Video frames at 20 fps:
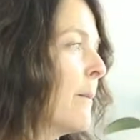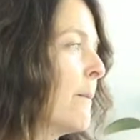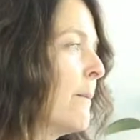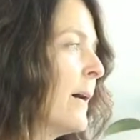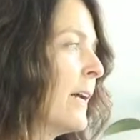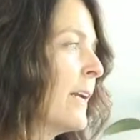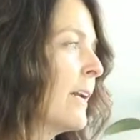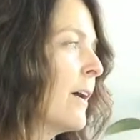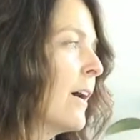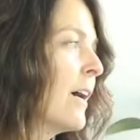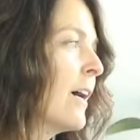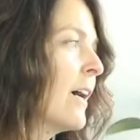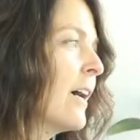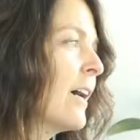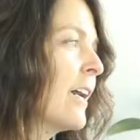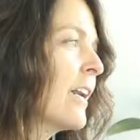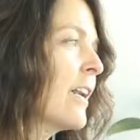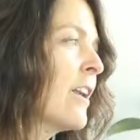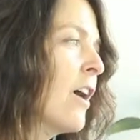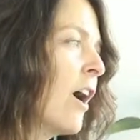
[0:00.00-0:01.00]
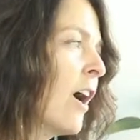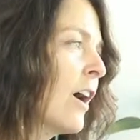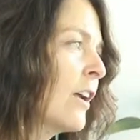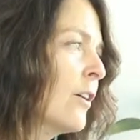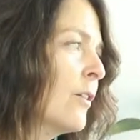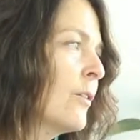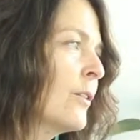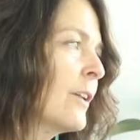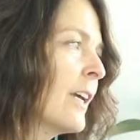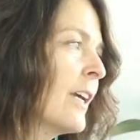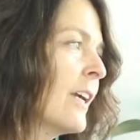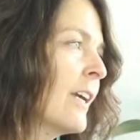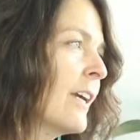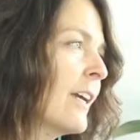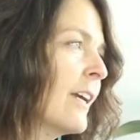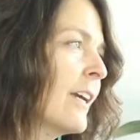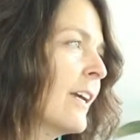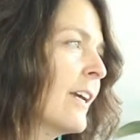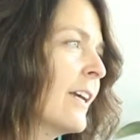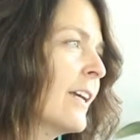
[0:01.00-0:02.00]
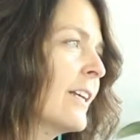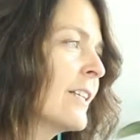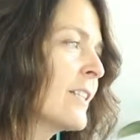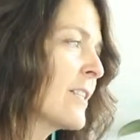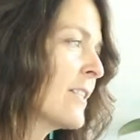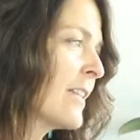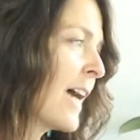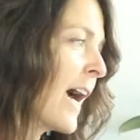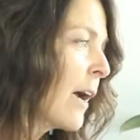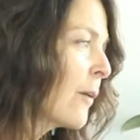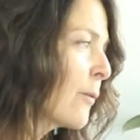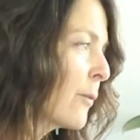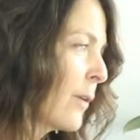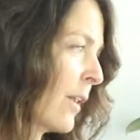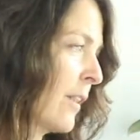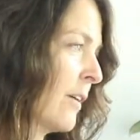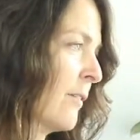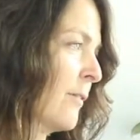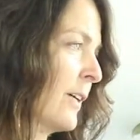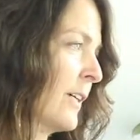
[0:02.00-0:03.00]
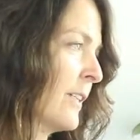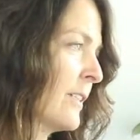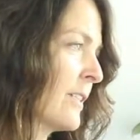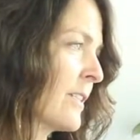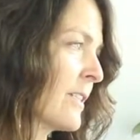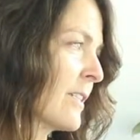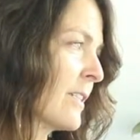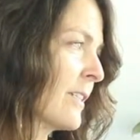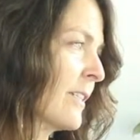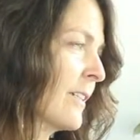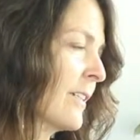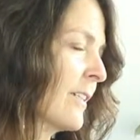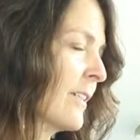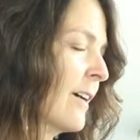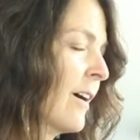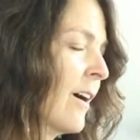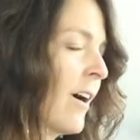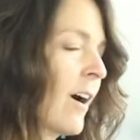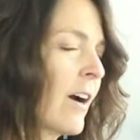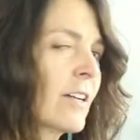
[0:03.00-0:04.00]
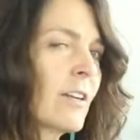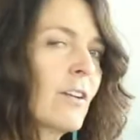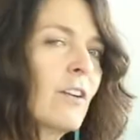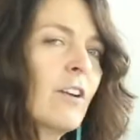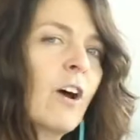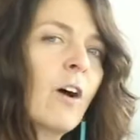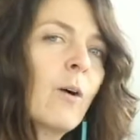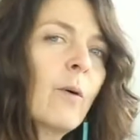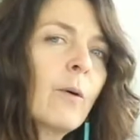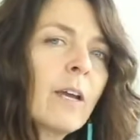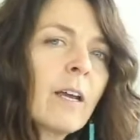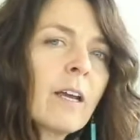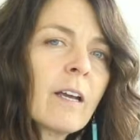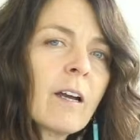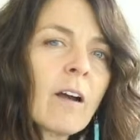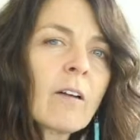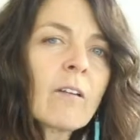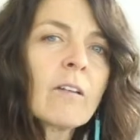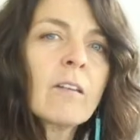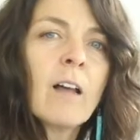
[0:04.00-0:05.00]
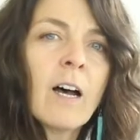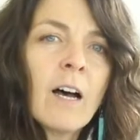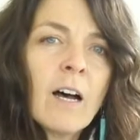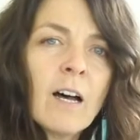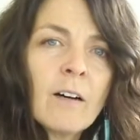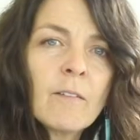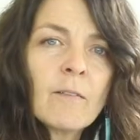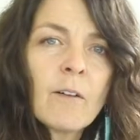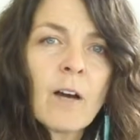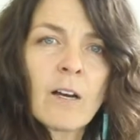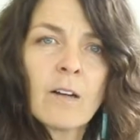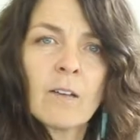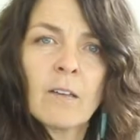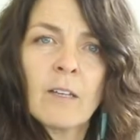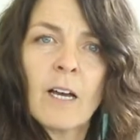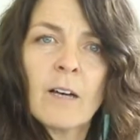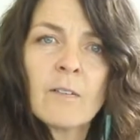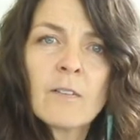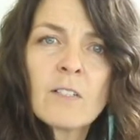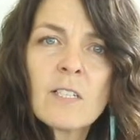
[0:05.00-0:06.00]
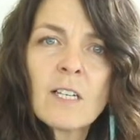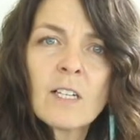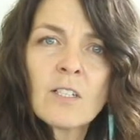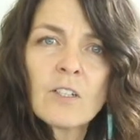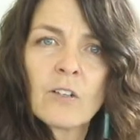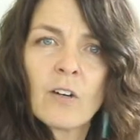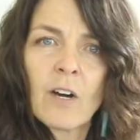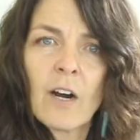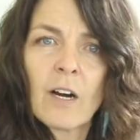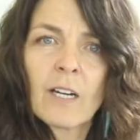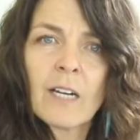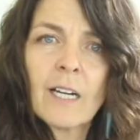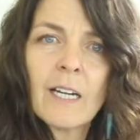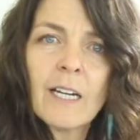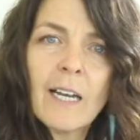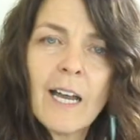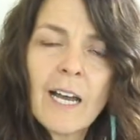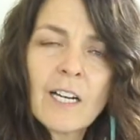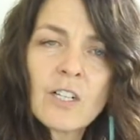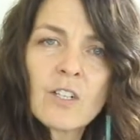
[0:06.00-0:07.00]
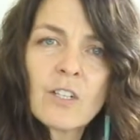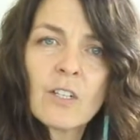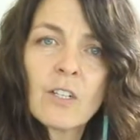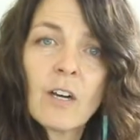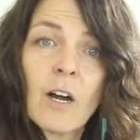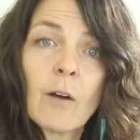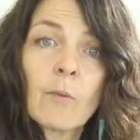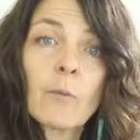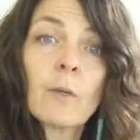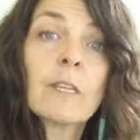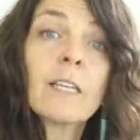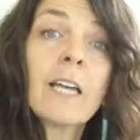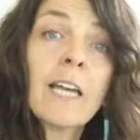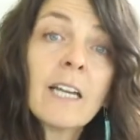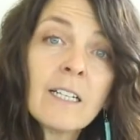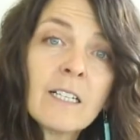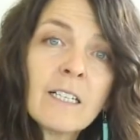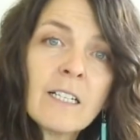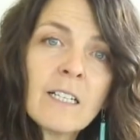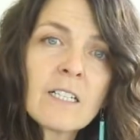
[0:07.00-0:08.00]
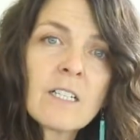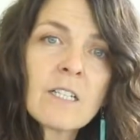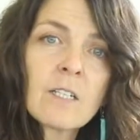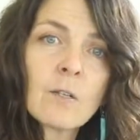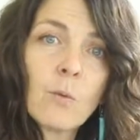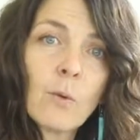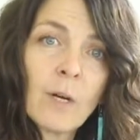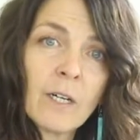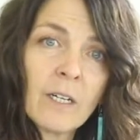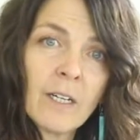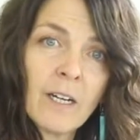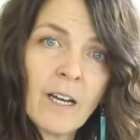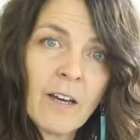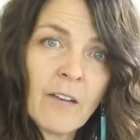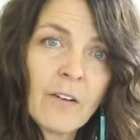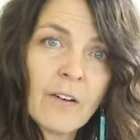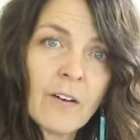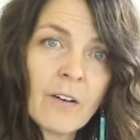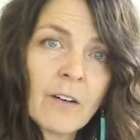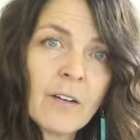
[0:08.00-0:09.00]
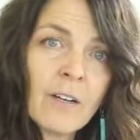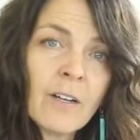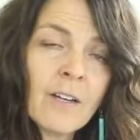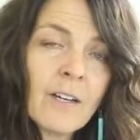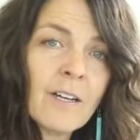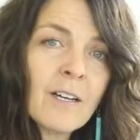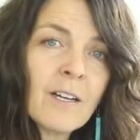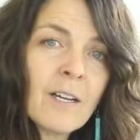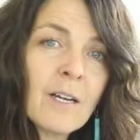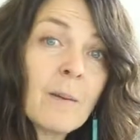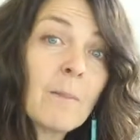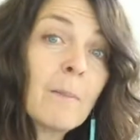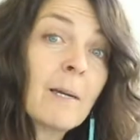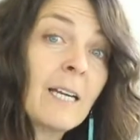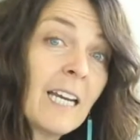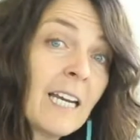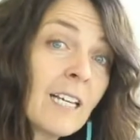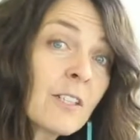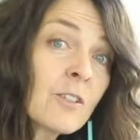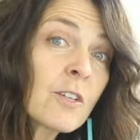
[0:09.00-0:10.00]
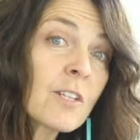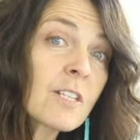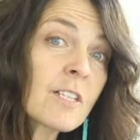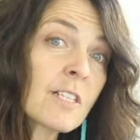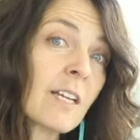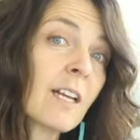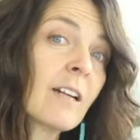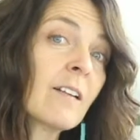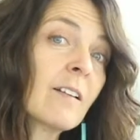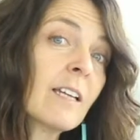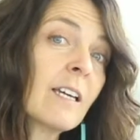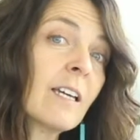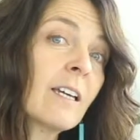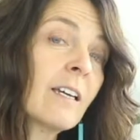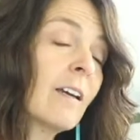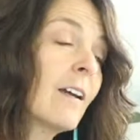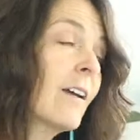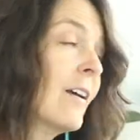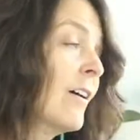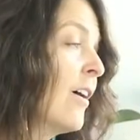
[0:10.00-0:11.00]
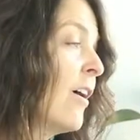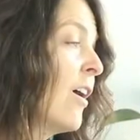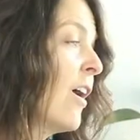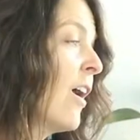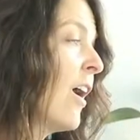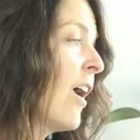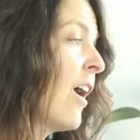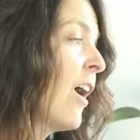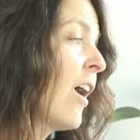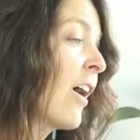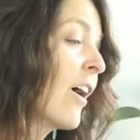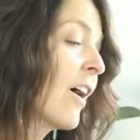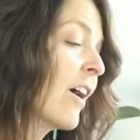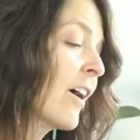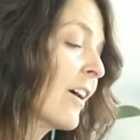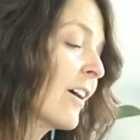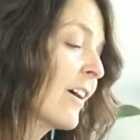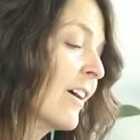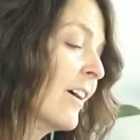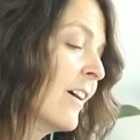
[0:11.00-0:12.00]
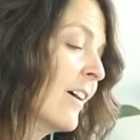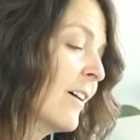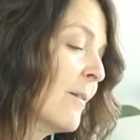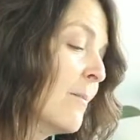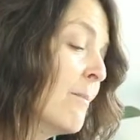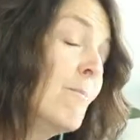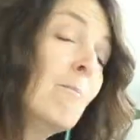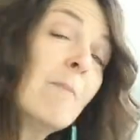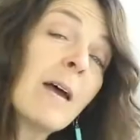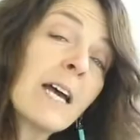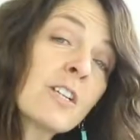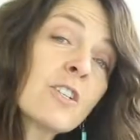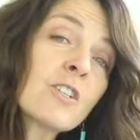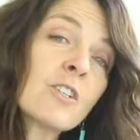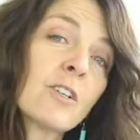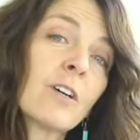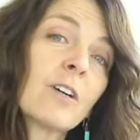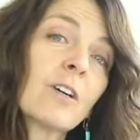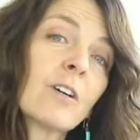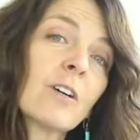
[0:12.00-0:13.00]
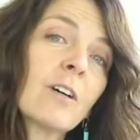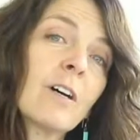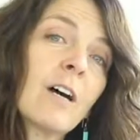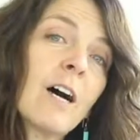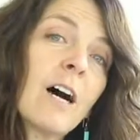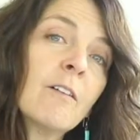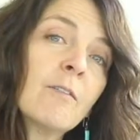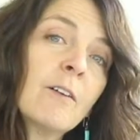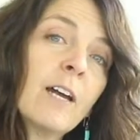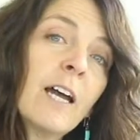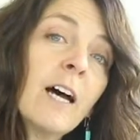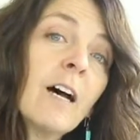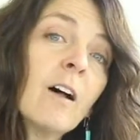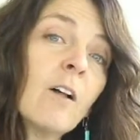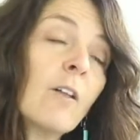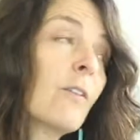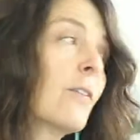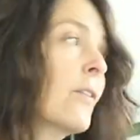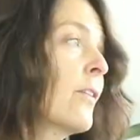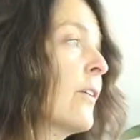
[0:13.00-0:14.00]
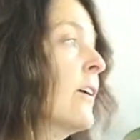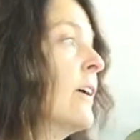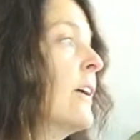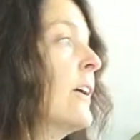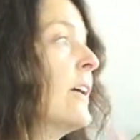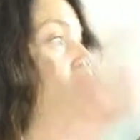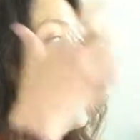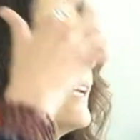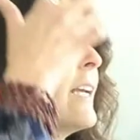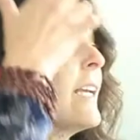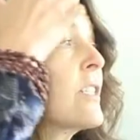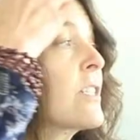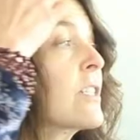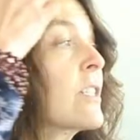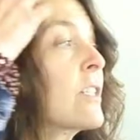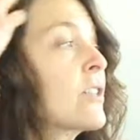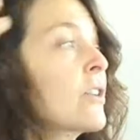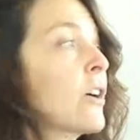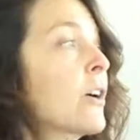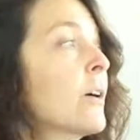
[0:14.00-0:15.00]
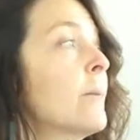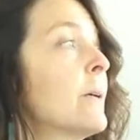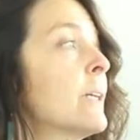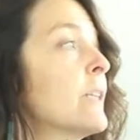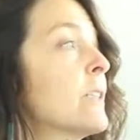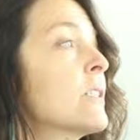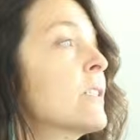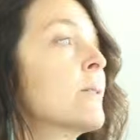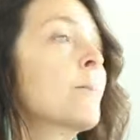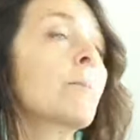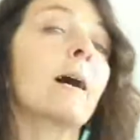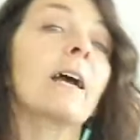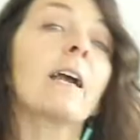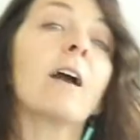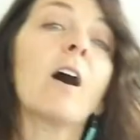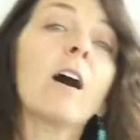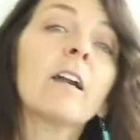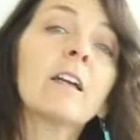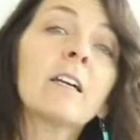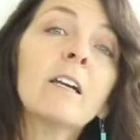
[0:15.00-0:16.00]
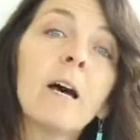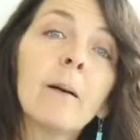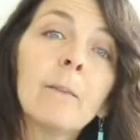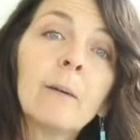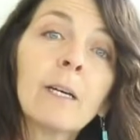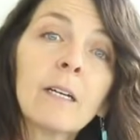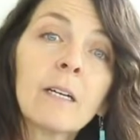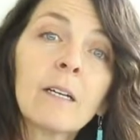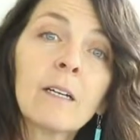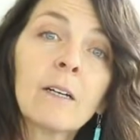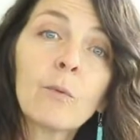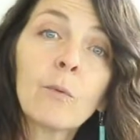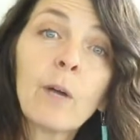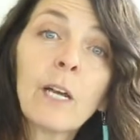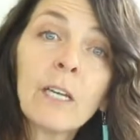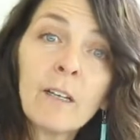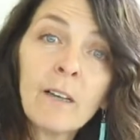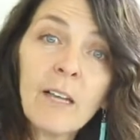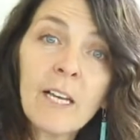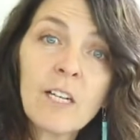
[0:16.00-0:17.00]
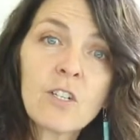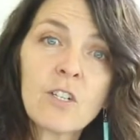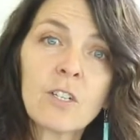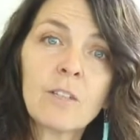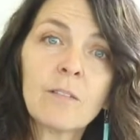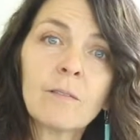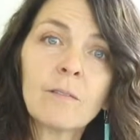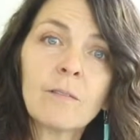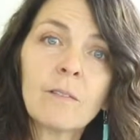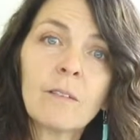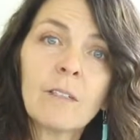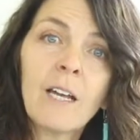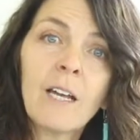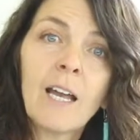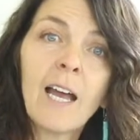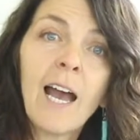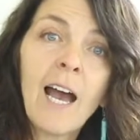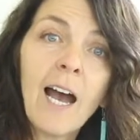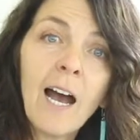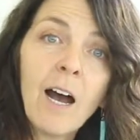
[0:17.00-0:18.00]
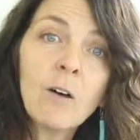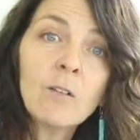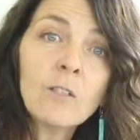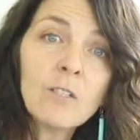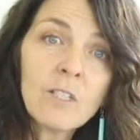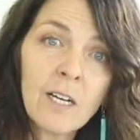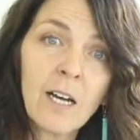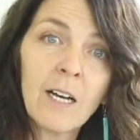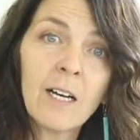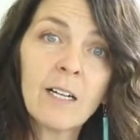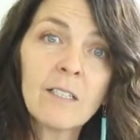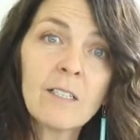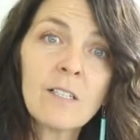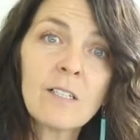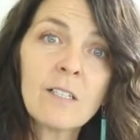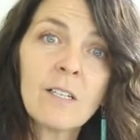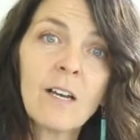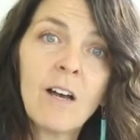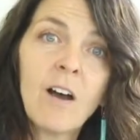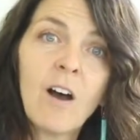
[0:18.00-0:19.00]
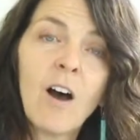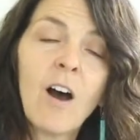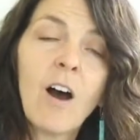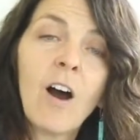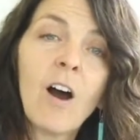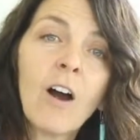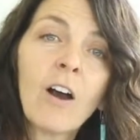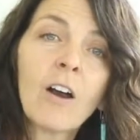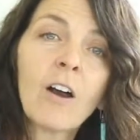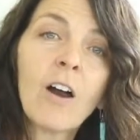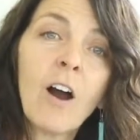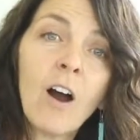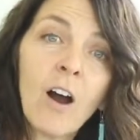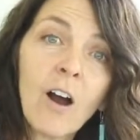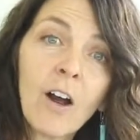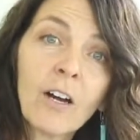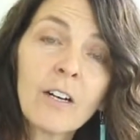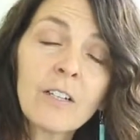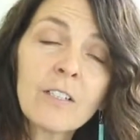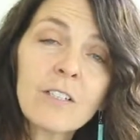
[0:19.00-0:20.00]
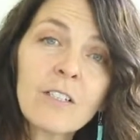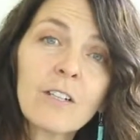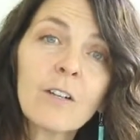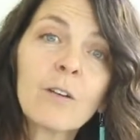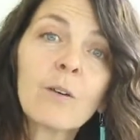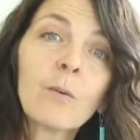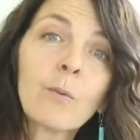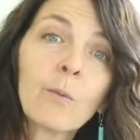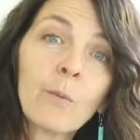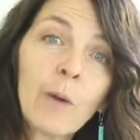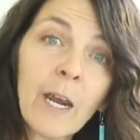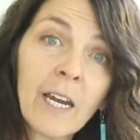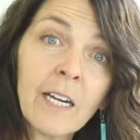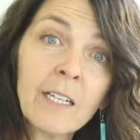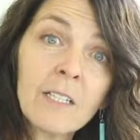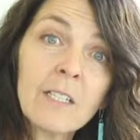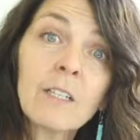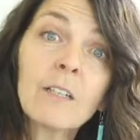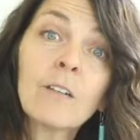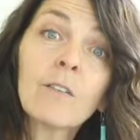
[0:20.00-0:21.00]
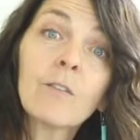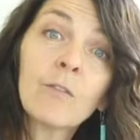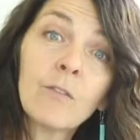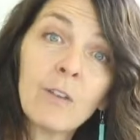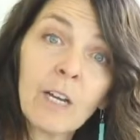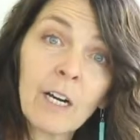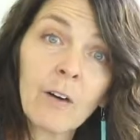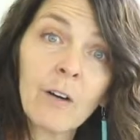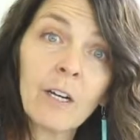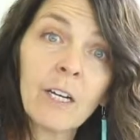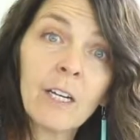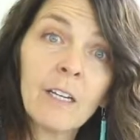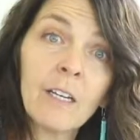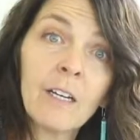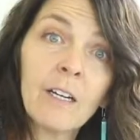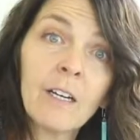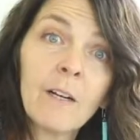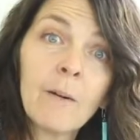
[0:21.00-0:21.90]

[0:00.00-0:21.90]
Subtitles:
But not only is that relevant, our knowing, our love center, our connection, our relatedness to one another, but interestingly, our measure of health is determined by autonomic regulation. How does our heart rate vary?